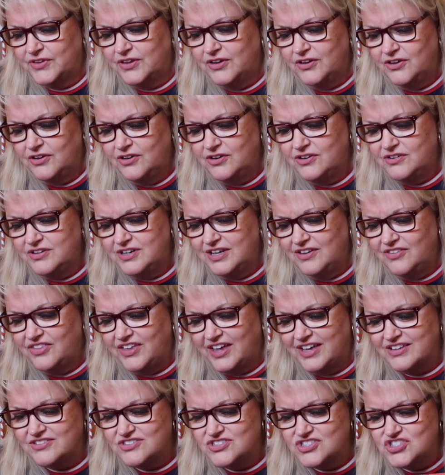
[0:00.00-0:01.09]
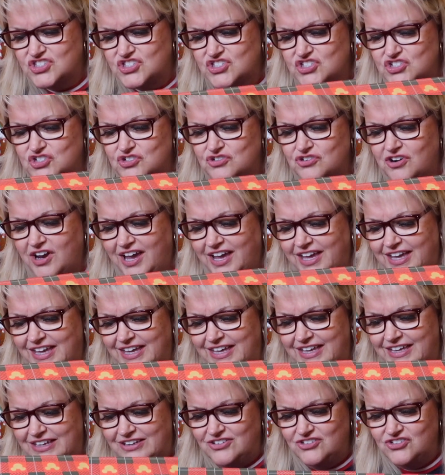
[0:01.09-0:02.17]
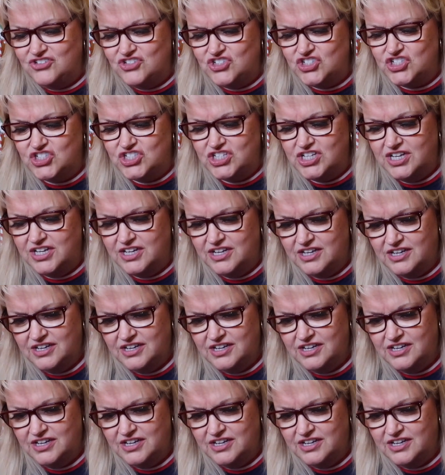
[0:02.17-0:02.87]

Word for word: oh no, that's strange.